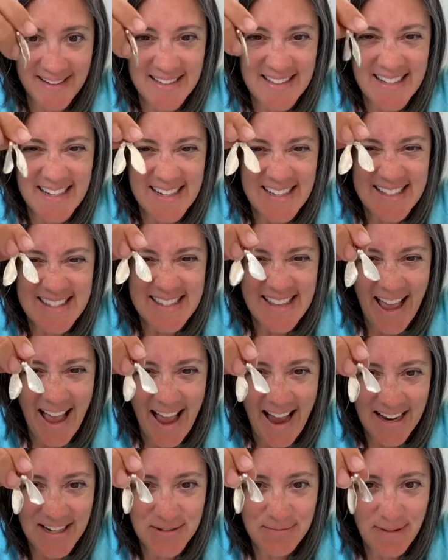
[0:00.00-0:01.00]
It's an
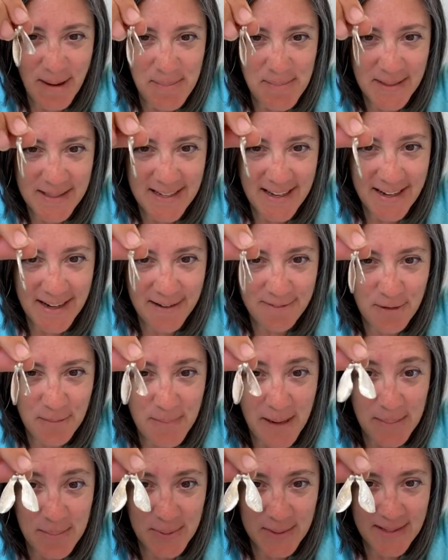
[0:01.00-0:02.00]
exact replica of a
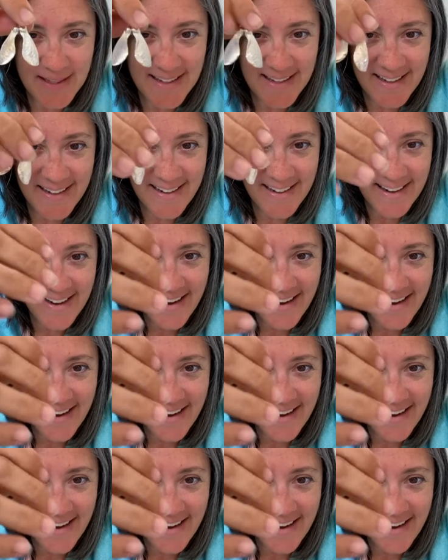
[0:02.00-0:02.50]
maple key